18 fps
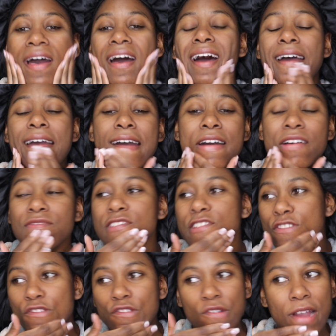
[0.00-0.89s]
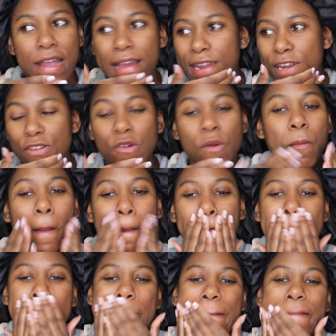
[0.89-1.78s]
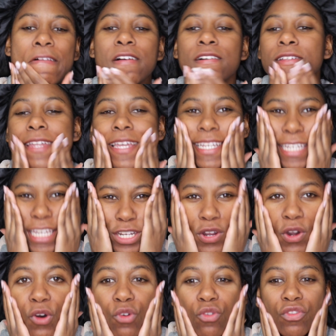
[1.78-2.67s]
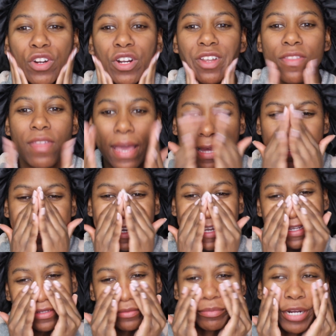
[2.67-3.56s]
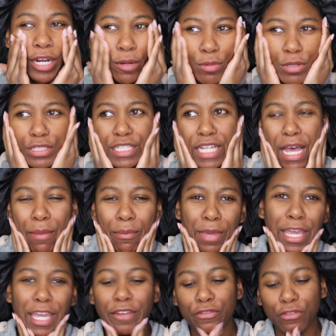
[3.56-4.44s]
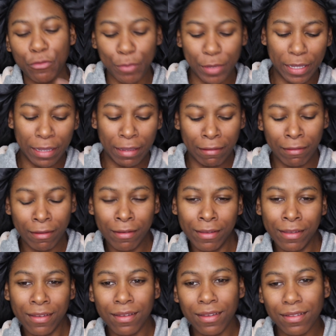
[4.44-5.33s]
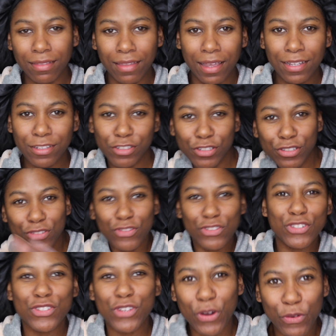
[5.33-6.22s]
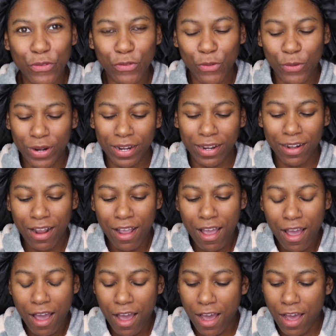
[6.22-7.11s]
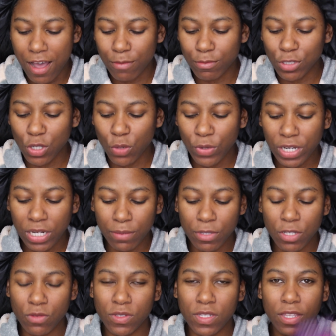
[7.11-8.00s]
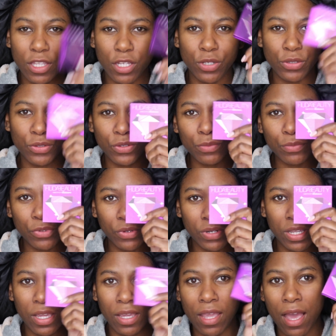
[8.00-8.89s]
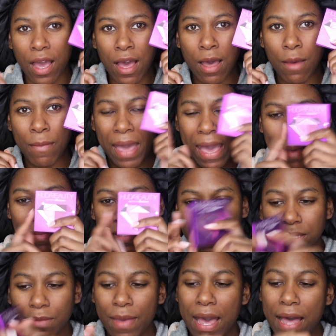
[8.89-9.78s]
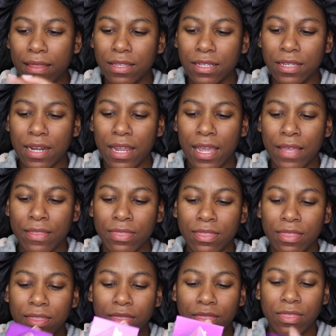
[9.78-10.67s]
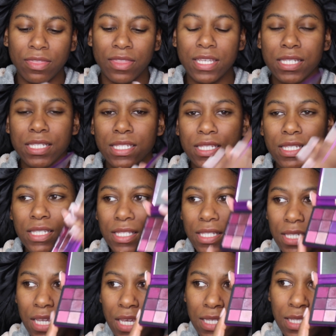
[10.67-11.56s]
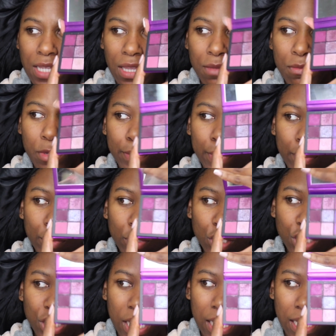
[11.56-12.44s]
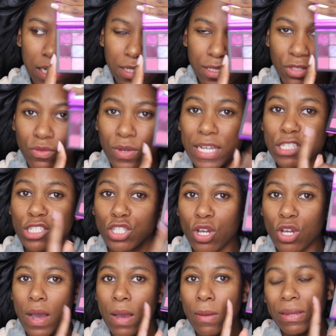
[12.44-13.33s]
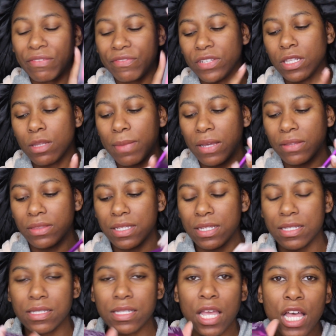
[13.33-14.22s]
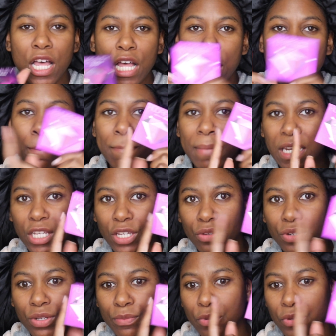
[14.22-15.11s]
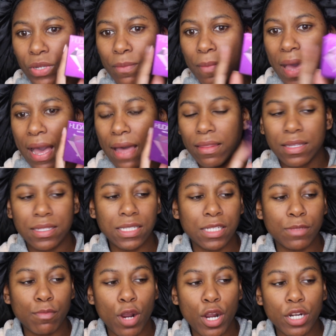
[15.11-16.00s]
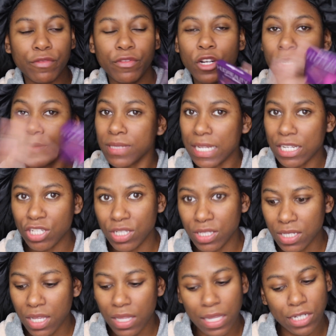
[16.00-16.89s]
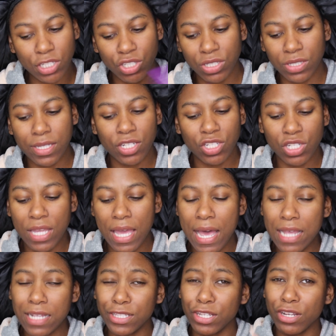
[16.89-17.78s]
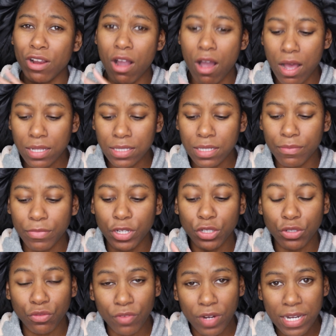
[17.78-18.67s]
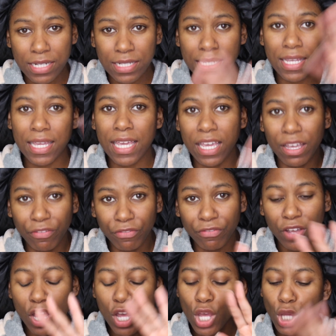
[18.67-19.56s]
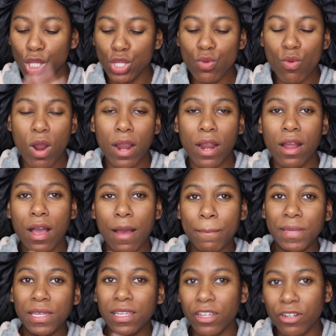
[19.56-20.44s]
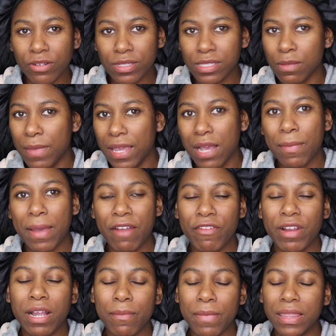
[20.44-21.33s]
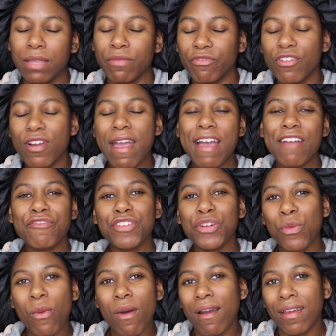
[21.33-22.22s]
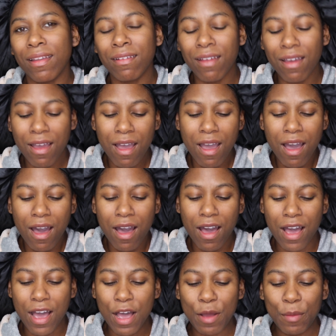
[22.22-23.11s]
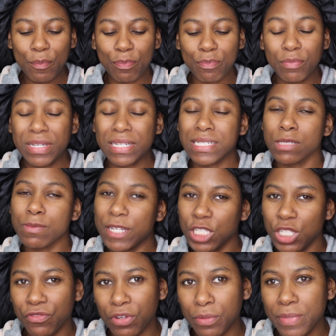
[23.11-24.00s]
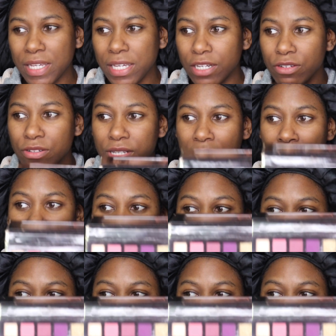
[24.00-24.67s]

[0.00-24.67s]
I have to try to do a purple look, like get over that like purple's not made for me, like just go for it. So we're gonna be using the Huda Beauty Amnesty palette, and this is nothing but purple shades. You guys how I feel about these mini Huda Beauty palettes. It's part of her Obsessions collections that she has. They're awesome, they're great. If you are a beginner to makeup, I recommend them for everyone, but especially for beginners. And